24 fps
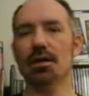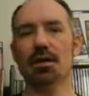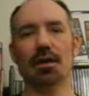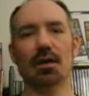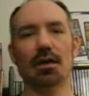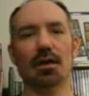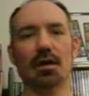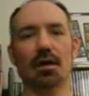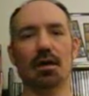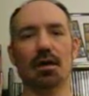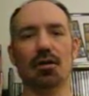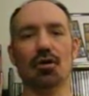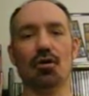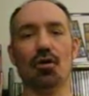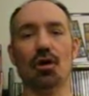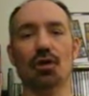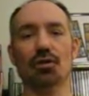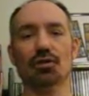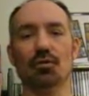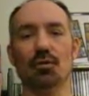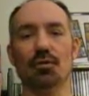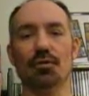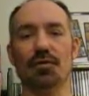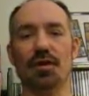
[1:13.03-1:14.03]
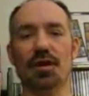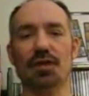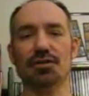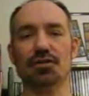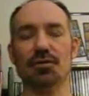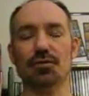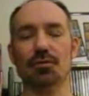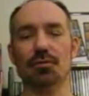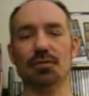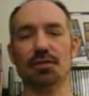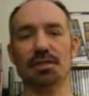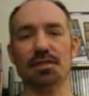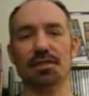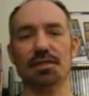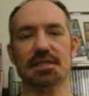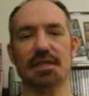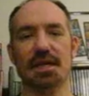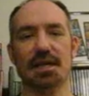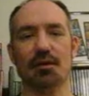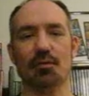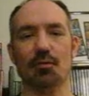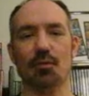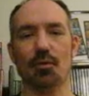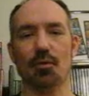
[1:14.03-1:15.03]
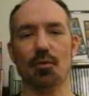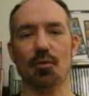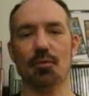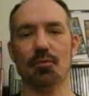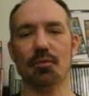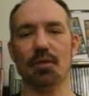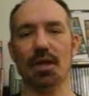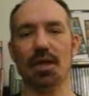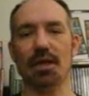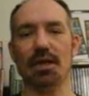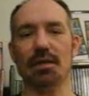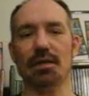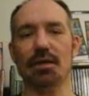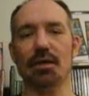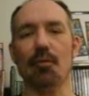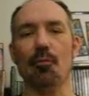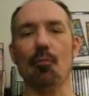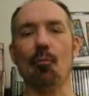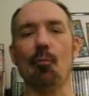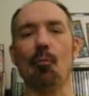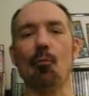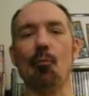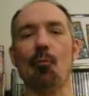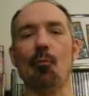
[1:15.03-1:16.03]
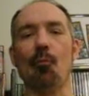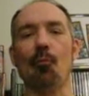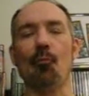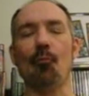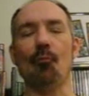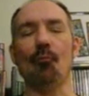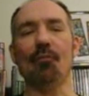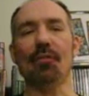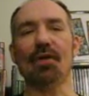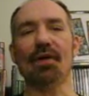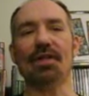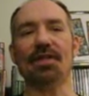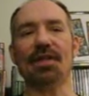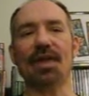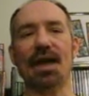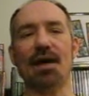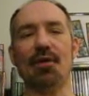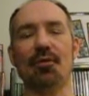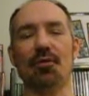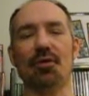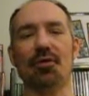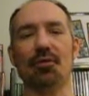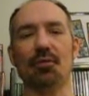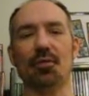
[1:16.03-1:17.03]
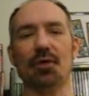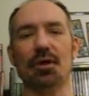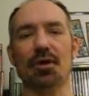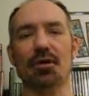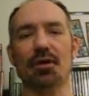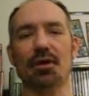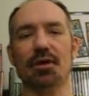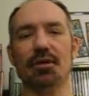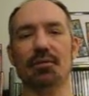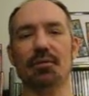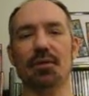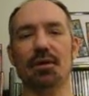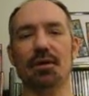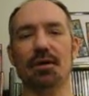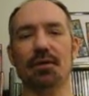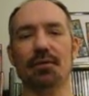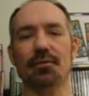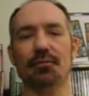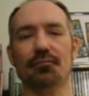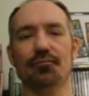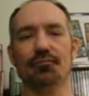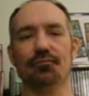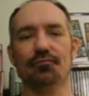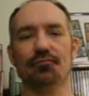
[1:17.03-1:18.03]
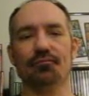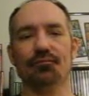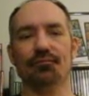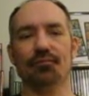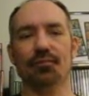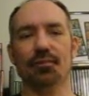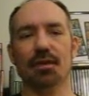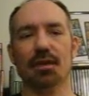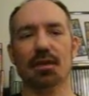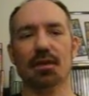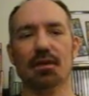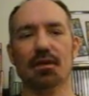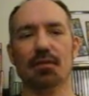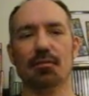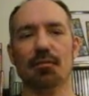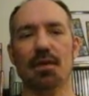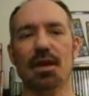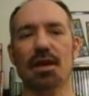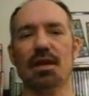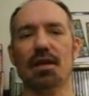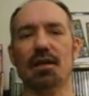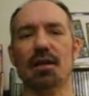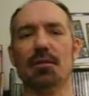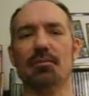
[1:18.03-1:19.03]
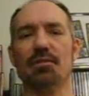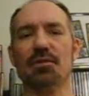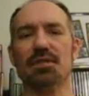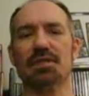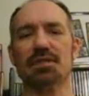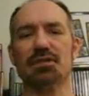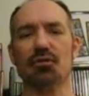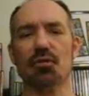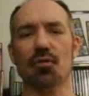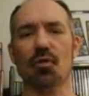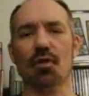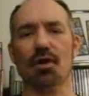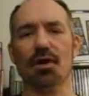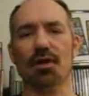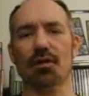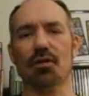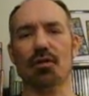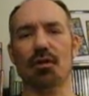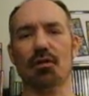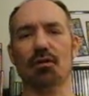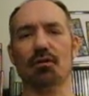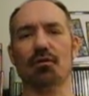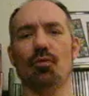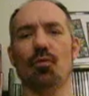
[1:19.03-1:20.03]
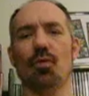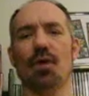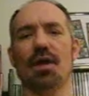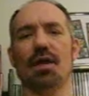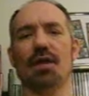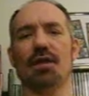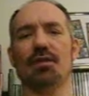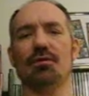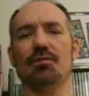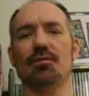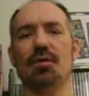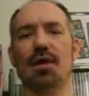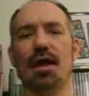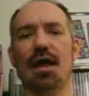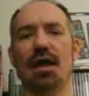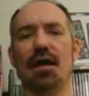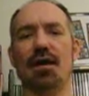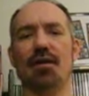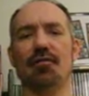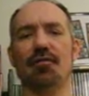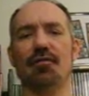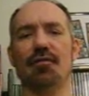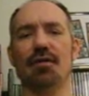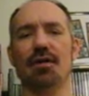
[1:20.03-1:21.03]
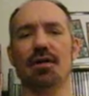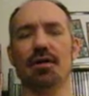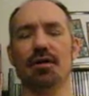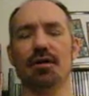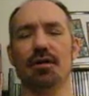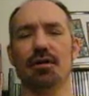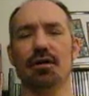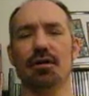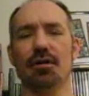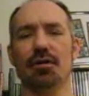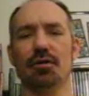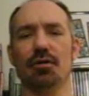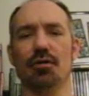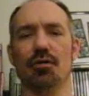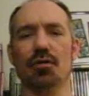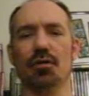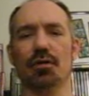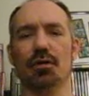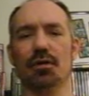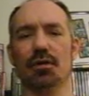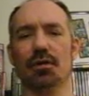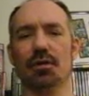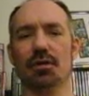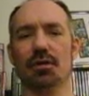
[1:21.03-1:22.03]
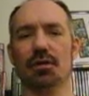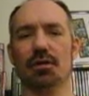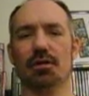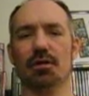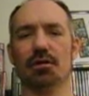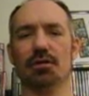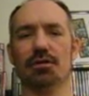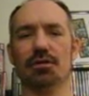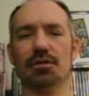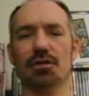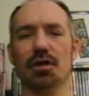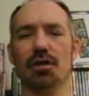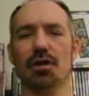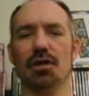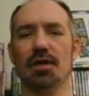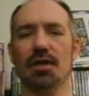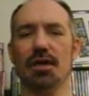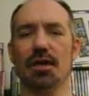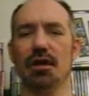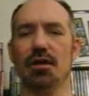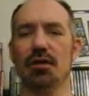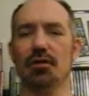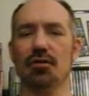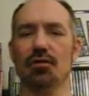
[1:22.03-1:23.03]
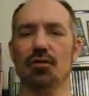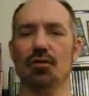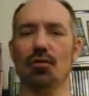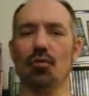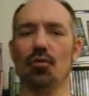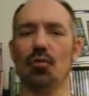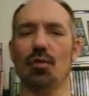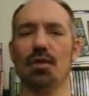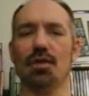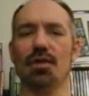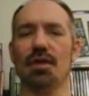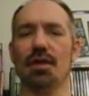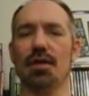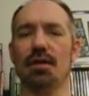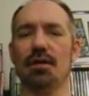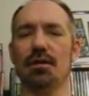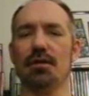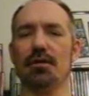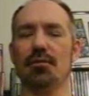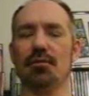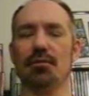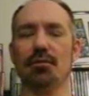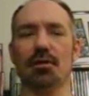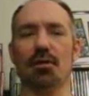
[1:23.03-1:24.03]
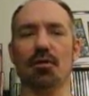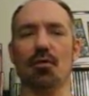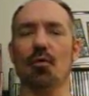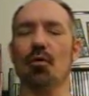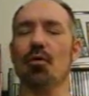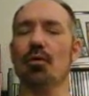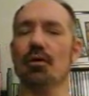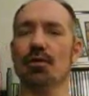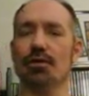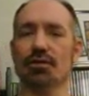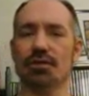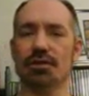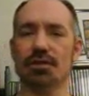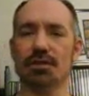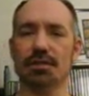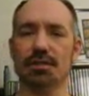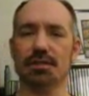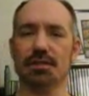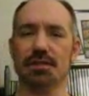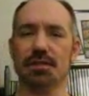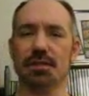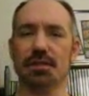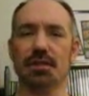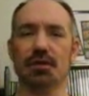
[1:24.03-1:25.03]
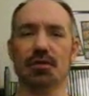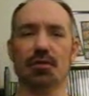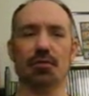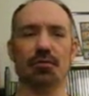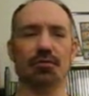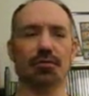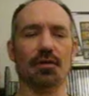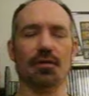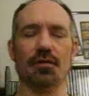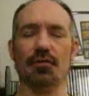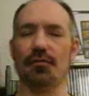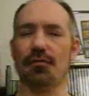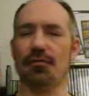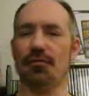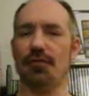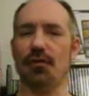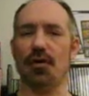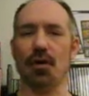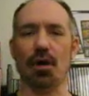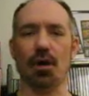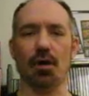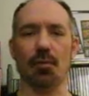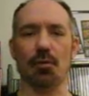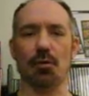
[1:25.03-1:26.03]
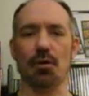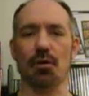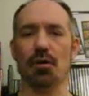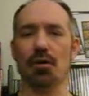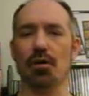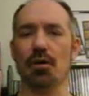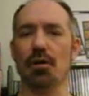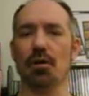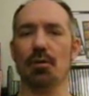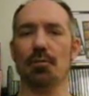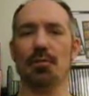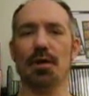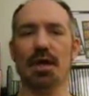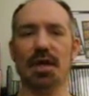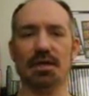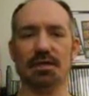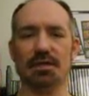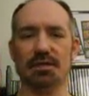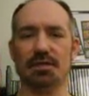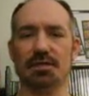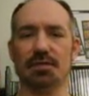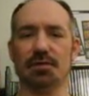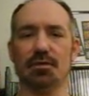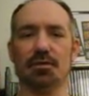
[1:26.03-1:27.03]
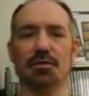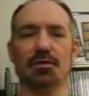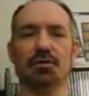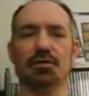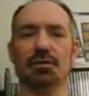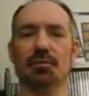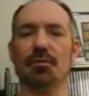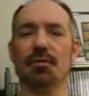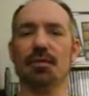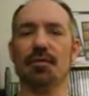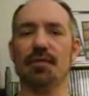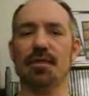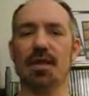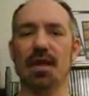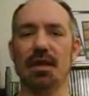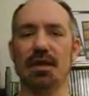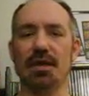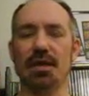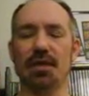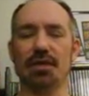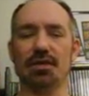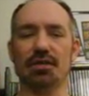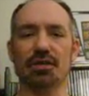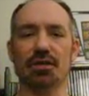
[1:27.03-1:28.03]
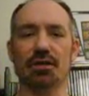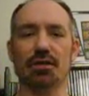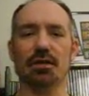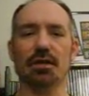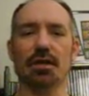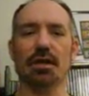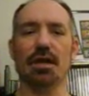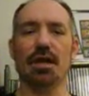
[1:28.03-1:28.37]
to Adventure was the second one we played, and that one we're going to be making up a story along the way. You have your starting character, with their origins, if they're a farmer or a peasant or something of that nature,